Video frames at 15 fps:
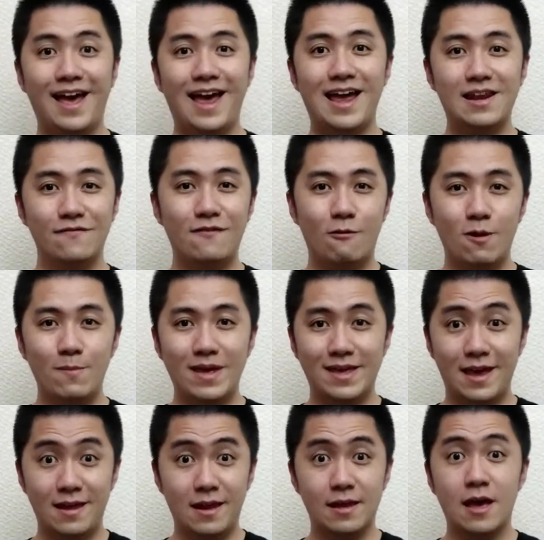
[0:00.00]
At the very
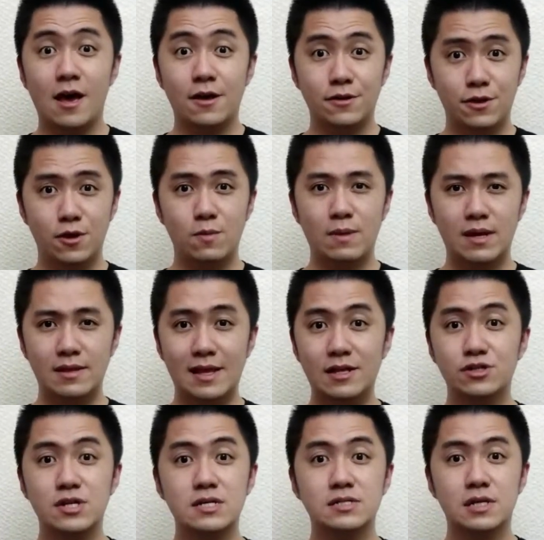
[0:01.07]
beginning, you may
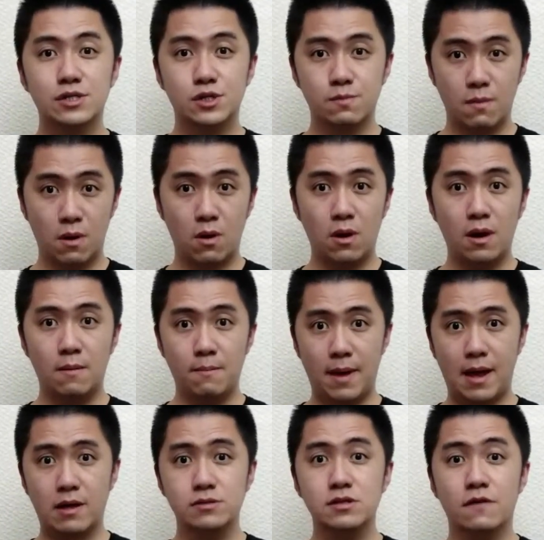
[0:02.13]
need just a small
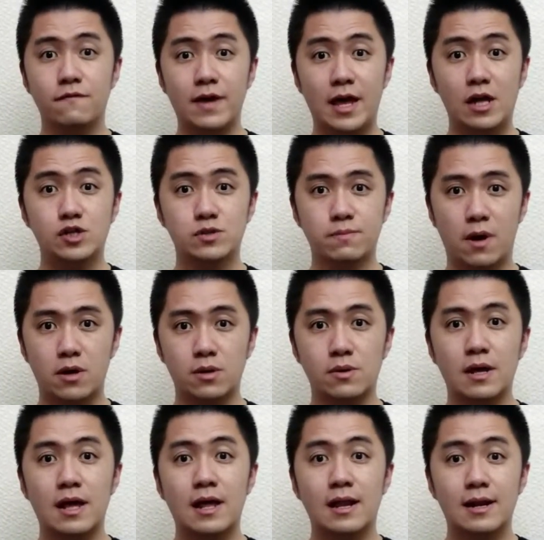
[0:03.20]
amount of each
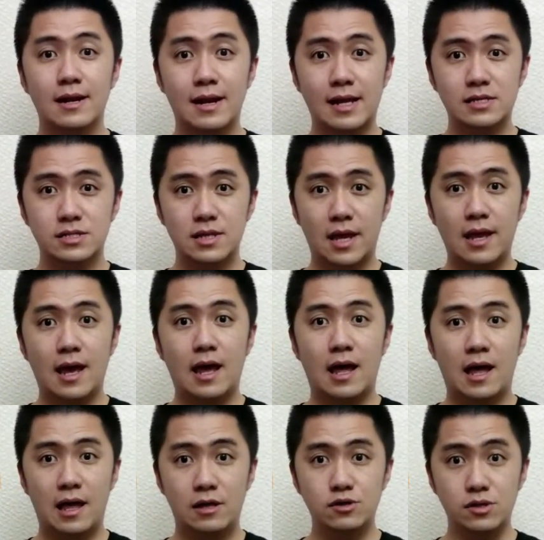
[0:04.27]
model, let's say
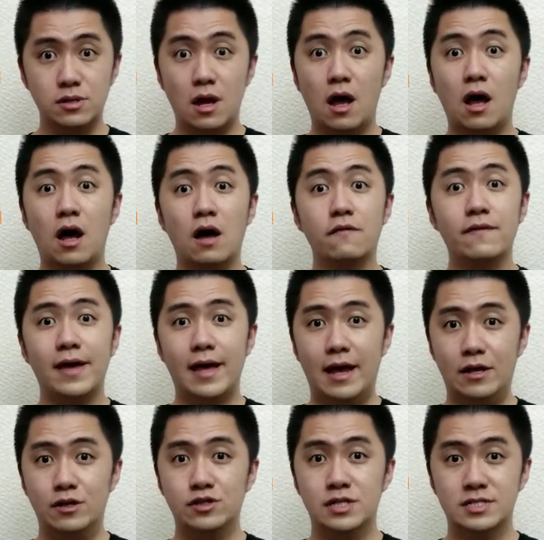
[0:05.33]
100 of
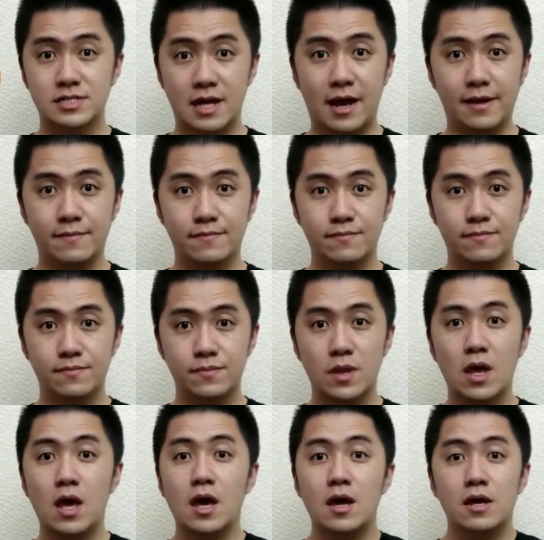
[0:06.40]
each design.
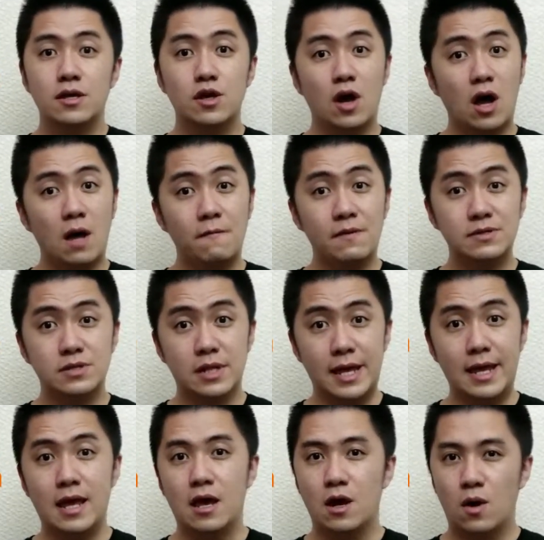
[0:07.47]
You
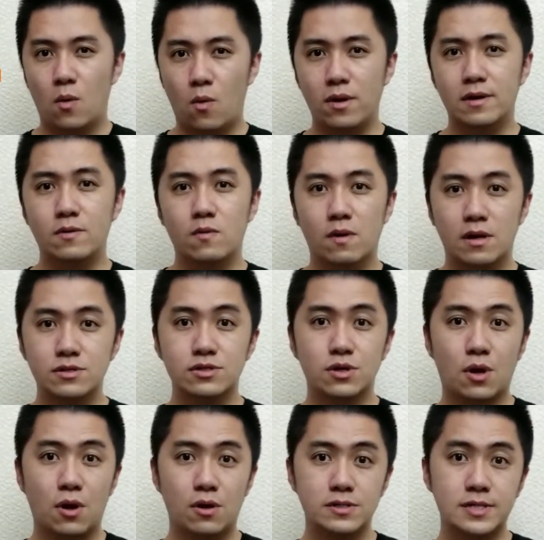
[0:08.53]
obviously wouldn't want to
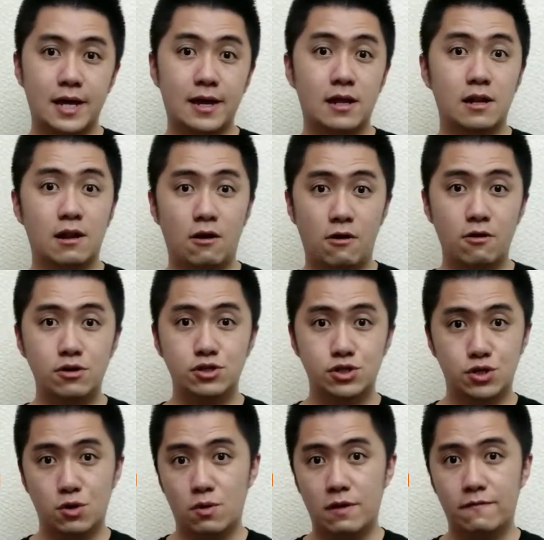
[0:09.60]
contact a large
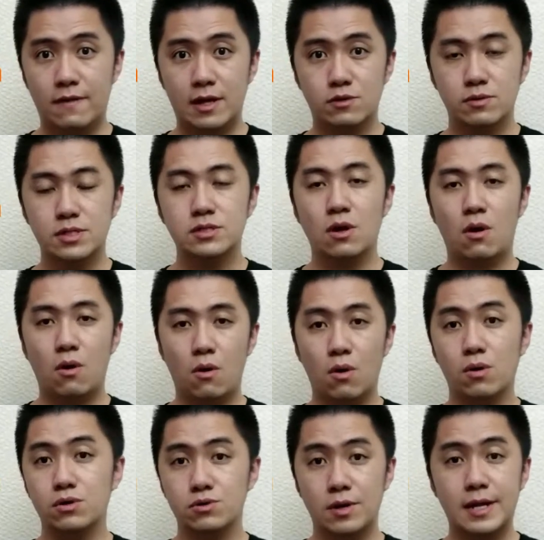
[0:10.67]
jewelry factory
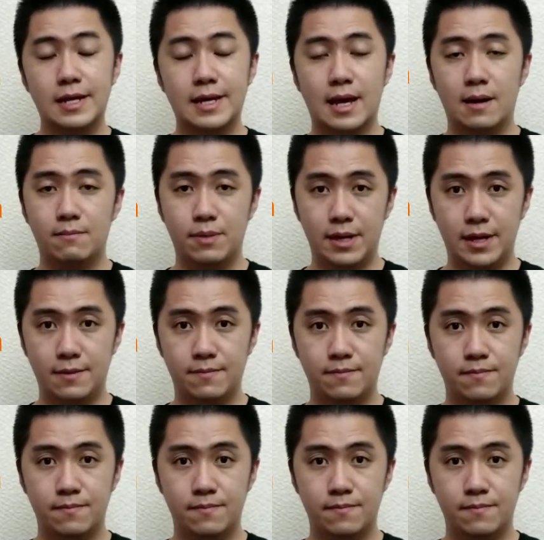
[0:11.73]
or trading company.